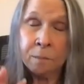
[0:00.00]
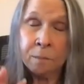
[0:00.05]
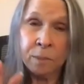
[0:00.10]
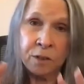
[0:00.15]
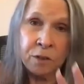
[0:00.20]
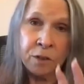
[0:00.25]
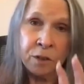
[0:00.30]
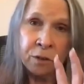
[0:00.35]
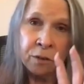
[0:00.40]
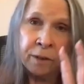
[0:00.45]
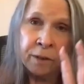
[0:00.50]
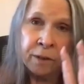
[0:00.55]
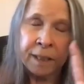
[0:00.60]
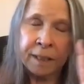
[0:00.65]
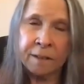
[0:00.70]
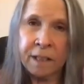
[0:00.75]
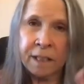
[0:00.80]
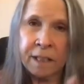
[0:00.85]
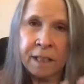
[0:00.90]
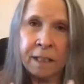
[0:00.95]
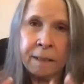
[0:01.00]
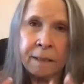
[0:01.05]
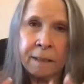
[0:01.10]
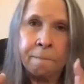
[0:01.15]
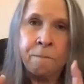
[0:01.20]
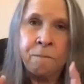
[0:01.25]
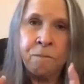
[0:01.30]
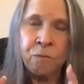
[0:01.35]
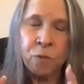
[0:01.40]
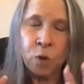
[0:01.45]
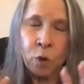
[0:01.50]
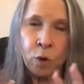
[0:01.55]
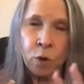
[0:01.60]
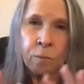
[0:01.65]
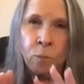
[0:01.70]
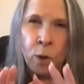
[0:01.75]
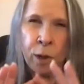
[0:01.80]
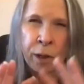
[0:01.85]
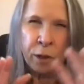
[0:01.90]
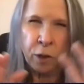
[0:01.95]
But during the
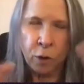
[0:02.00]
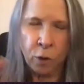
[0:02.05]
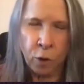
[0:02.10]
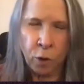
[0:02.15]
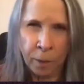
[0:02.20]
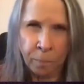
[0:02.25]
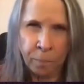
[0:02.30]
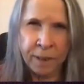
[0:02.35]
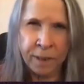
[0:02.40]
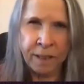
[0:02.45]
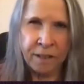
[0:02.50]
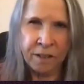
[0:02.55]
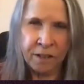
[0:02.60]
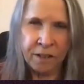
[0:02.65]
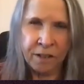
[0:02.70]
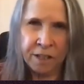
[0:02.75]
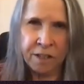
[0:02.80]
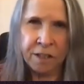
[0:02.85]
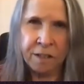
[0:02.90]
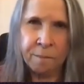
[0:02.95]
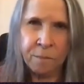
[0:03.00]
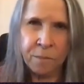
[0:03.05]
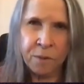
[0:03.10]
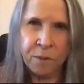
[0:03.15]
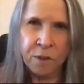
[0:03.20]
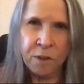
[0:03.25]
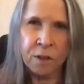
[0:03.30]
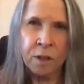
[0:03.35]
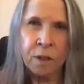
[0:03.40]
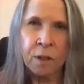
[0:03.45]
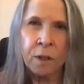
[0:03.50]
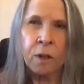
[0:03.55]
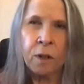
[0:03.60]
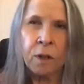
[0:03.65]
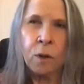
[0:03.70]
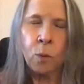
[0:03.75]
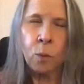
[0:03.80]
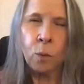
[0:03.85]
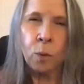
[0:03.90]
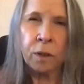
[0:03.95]
more corporate and systems
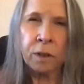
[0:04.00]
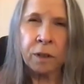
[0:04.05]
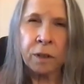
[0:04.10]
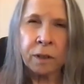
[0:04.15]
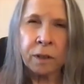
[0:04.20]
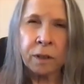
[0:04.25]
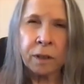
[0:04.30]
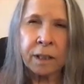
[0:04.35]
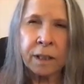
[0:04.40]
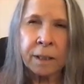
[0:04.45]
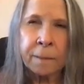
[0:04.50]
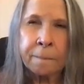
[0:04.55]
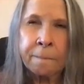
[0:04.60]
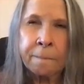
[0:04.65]
work,